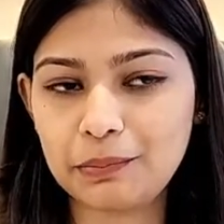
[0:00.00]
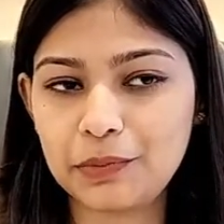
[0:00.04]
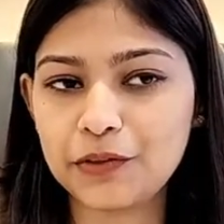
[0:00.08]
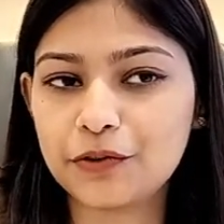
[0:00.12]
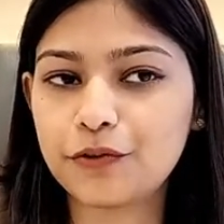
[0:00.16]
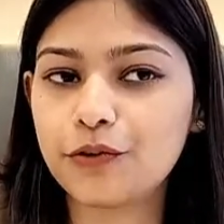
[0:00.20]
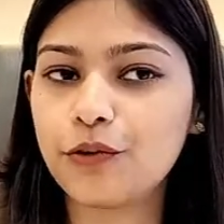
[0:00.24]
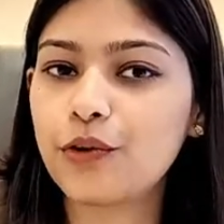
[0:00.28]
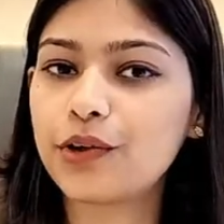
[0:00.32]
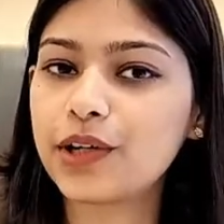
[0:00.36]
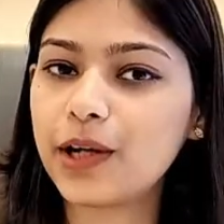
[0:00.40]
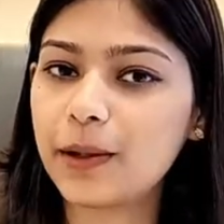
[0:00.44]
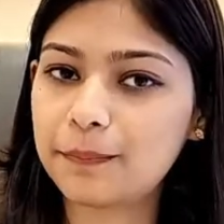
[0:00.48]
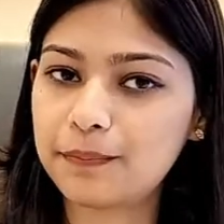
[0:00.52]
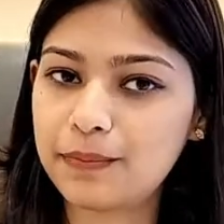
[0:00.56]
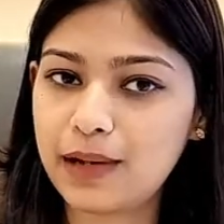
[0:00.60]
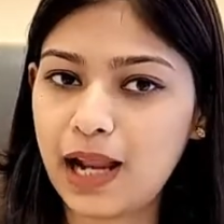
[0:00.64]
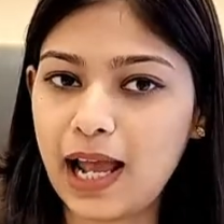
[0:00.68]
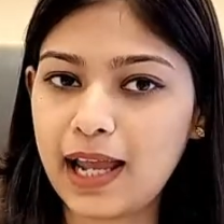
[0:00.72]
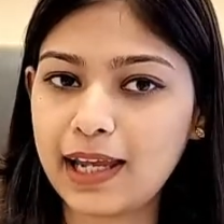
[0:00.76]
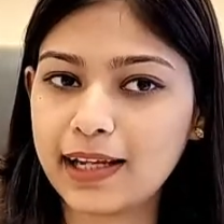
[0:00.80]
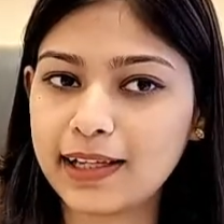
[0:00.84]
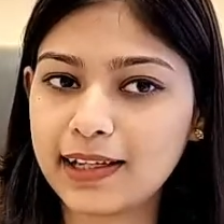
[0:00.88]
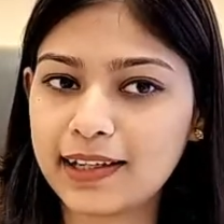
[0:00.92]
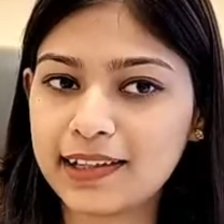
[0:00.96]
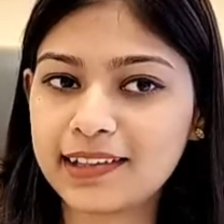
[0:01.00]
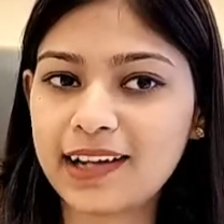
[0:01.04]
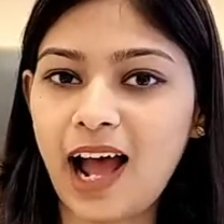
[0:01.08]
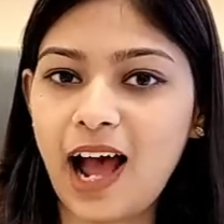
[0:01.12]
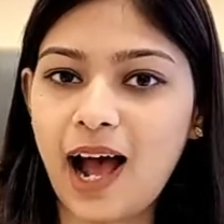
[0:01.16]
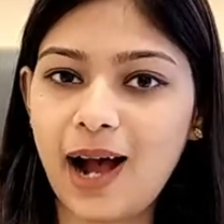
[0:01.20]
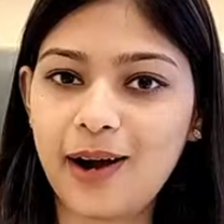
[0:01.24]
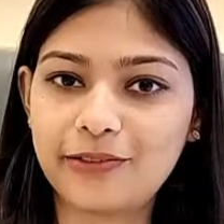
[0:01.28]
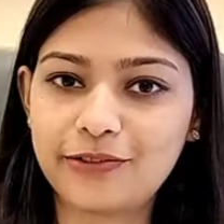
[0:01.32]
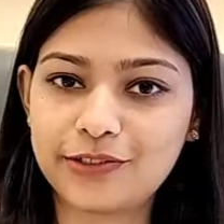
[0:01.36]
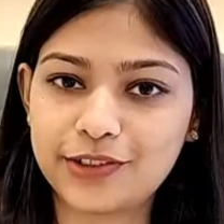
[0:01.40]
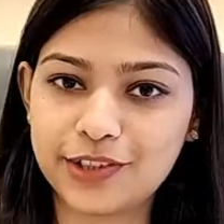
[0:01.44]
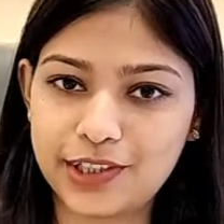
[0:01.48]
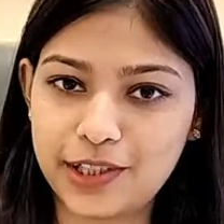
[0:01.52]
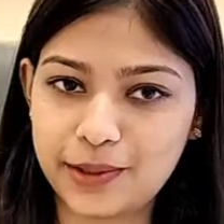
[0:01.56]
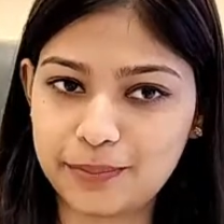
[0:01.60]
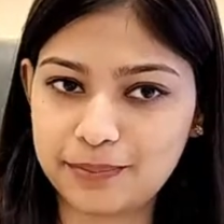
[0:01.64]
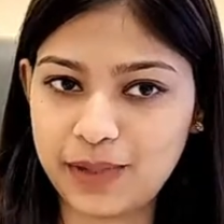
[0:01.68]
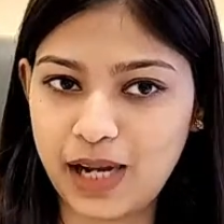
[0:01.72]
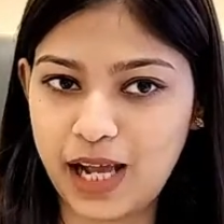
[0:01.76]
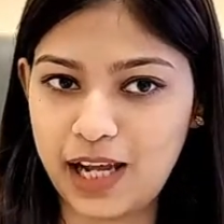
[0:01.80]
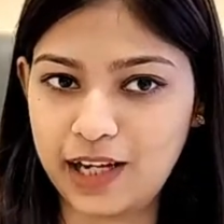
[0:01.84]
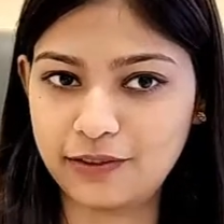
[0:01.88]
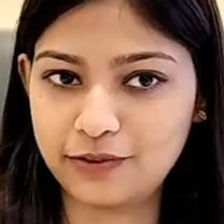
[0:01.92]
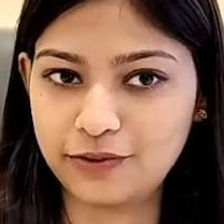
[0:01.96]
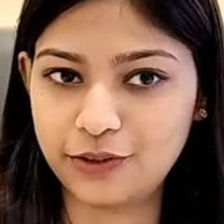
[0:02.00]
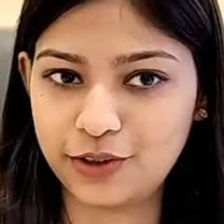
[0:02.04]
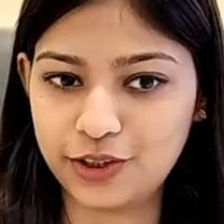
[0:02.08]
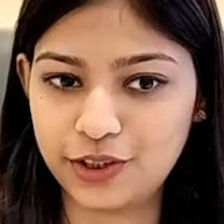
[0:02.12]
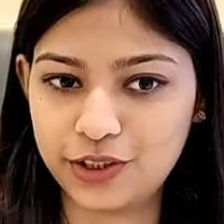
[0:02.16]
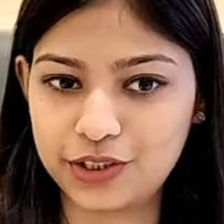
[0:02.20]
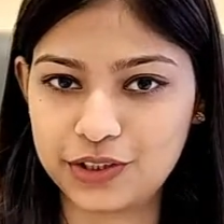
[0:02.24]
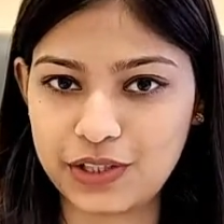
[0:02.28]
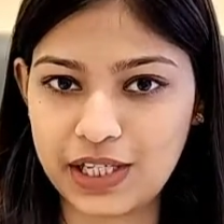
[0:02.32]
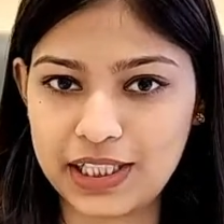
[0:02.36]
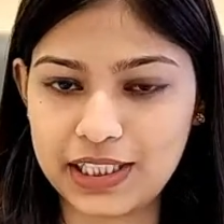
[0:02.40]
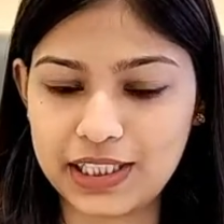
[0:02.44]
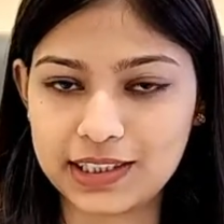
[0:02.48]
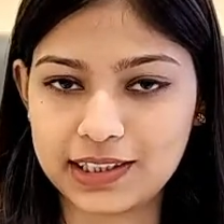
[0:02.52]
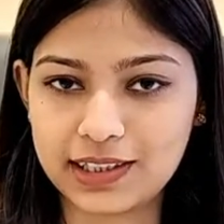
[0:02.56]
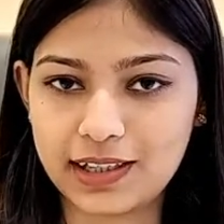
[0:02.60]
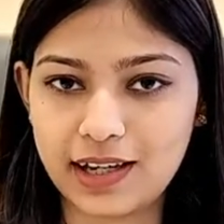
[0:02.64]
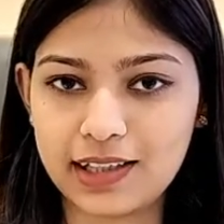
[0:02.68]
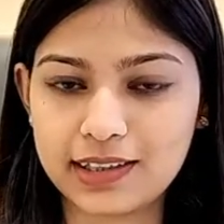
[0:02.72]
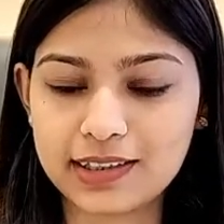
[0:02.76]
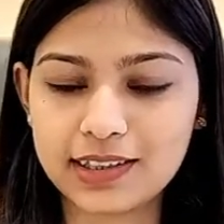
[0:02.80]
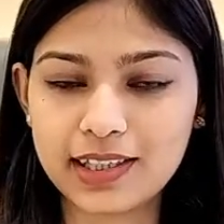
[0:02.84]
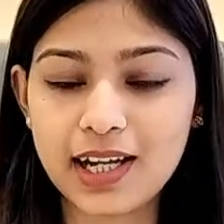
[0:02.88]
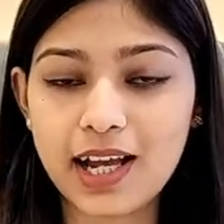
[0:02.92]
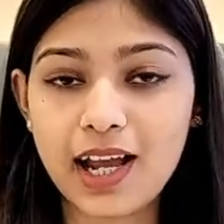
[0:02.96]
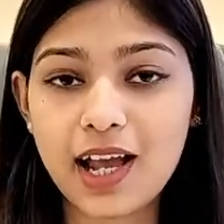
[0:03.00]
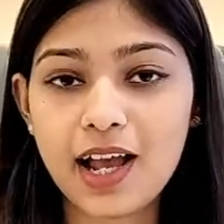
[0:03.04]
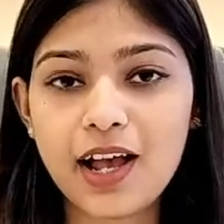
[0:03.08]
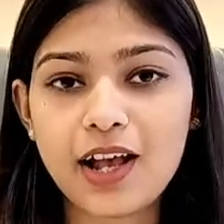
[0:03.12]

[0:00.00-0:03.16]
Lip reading: before applying and after applying for a credit card.